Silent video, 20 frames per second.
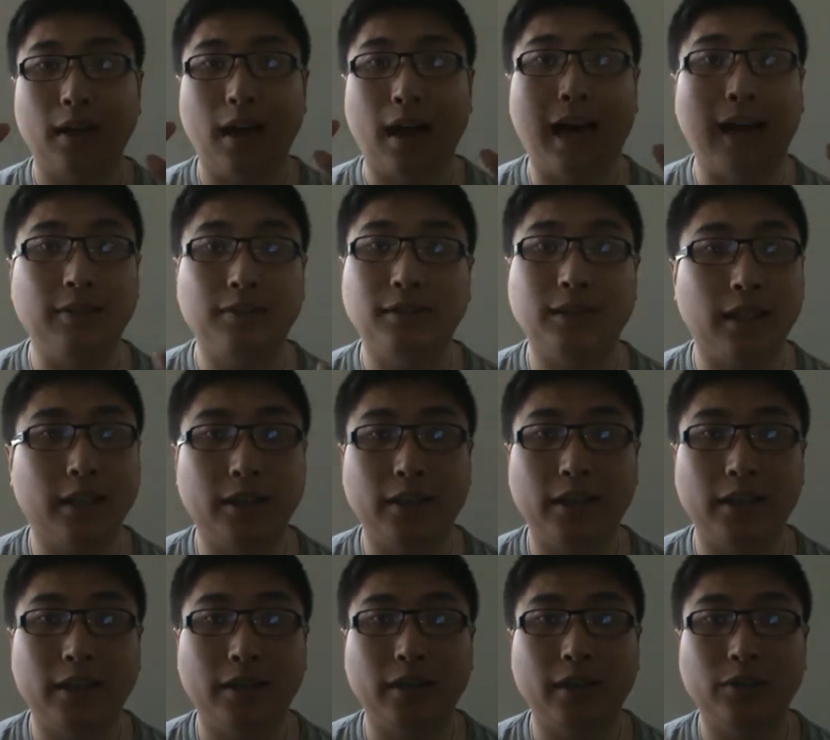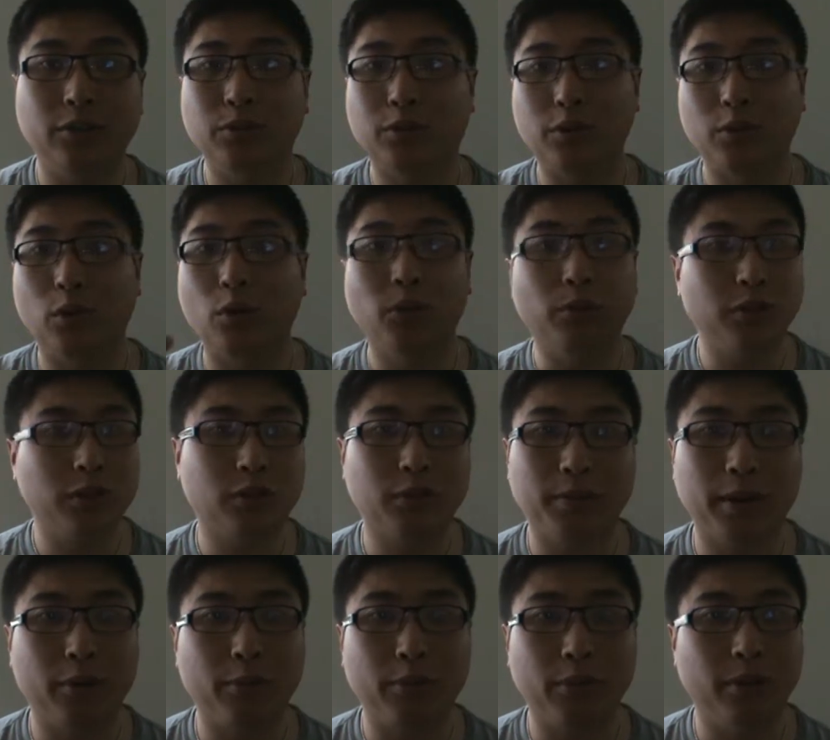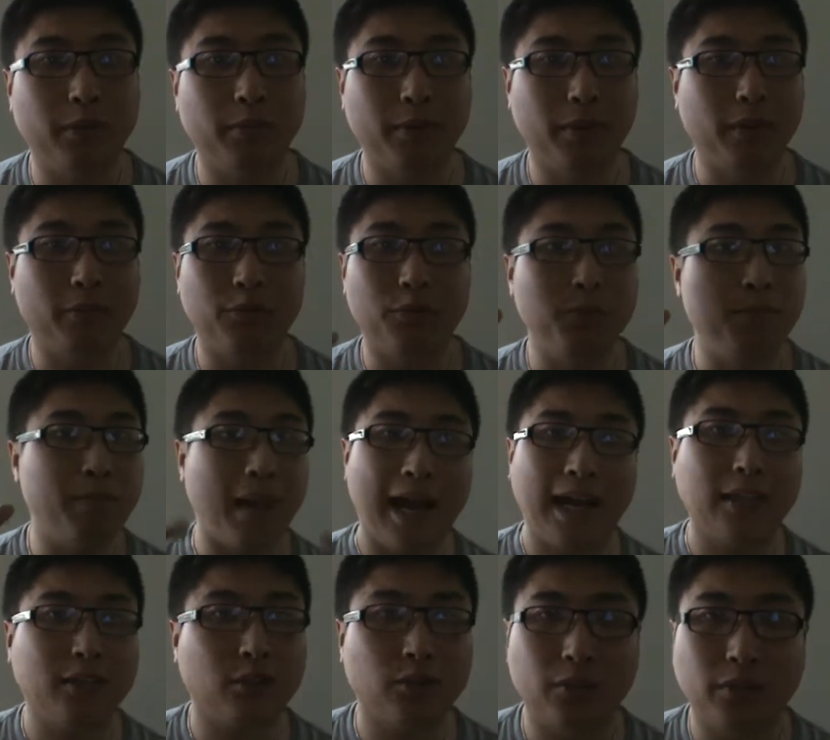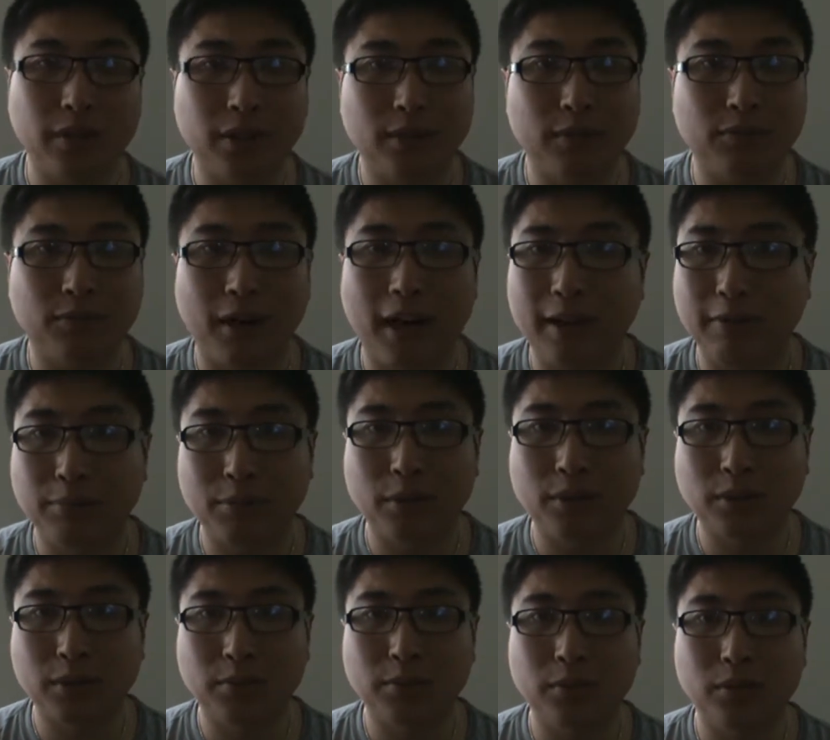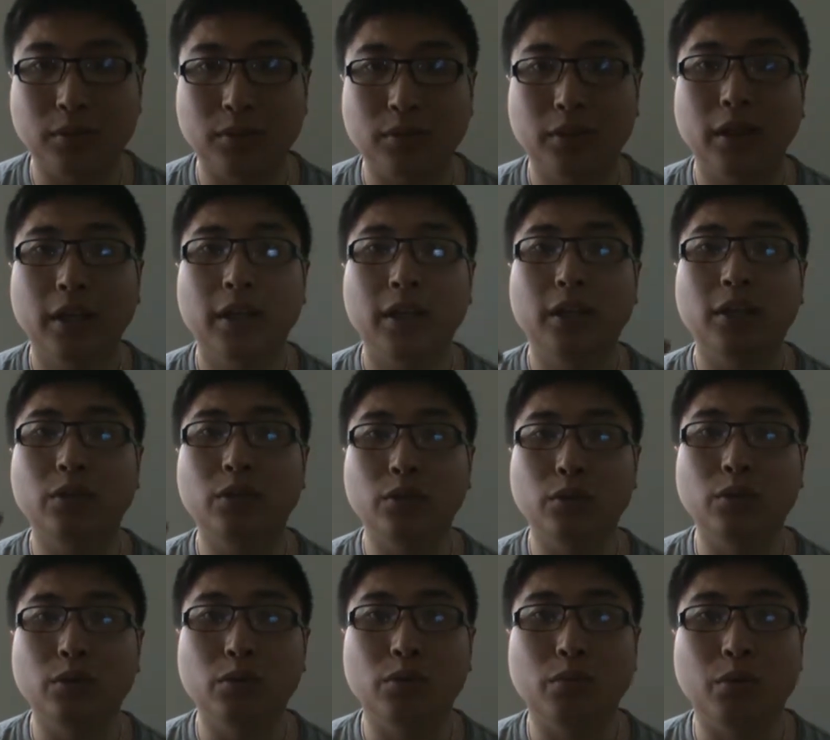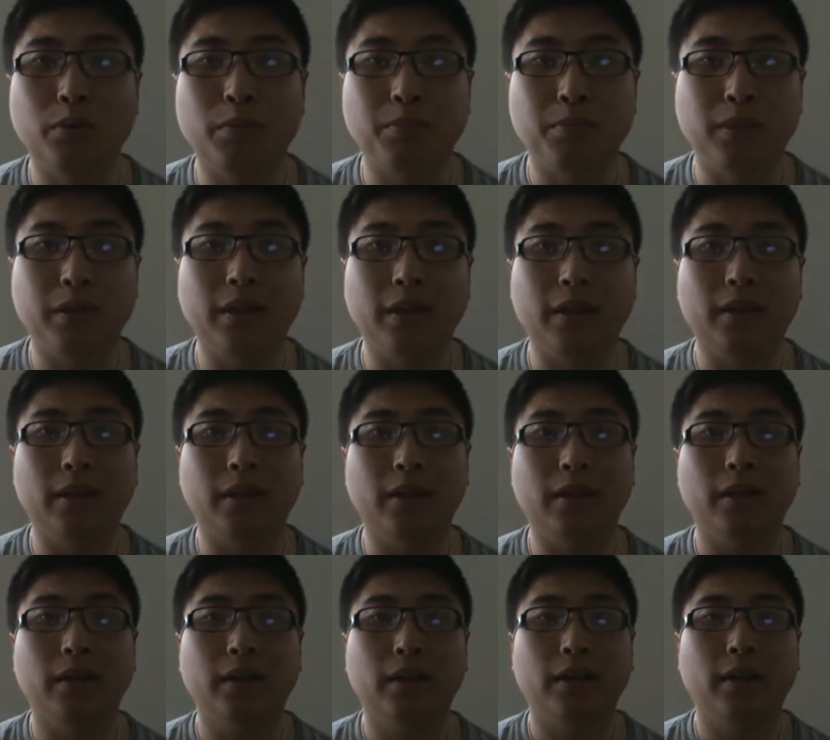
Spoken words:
I've said it here, you can hold me to my word, but if you master these 5 principles, you will be